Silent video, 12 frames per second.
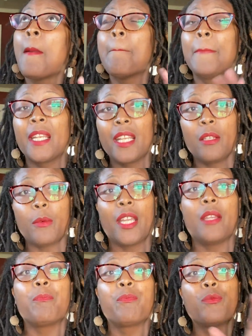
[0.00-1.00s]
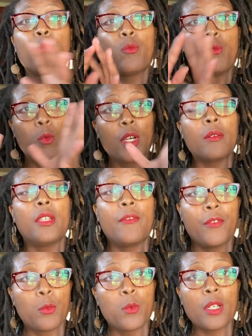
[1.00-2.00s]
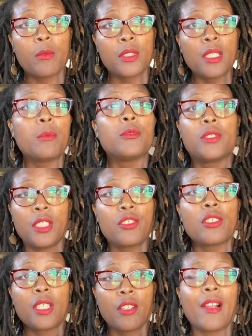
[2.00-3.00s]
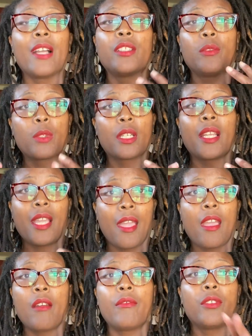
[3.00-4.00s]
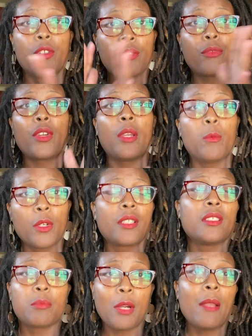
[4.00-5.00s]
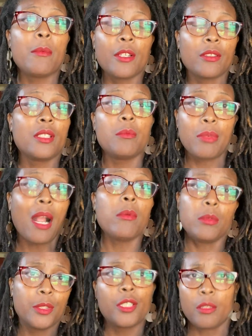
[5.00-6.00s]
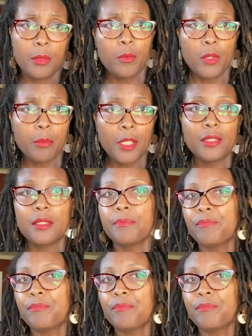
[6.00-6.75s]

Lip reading: But anyway, if you work with Digitally Grounded, we're going to have your framework is probably going to be WordPress.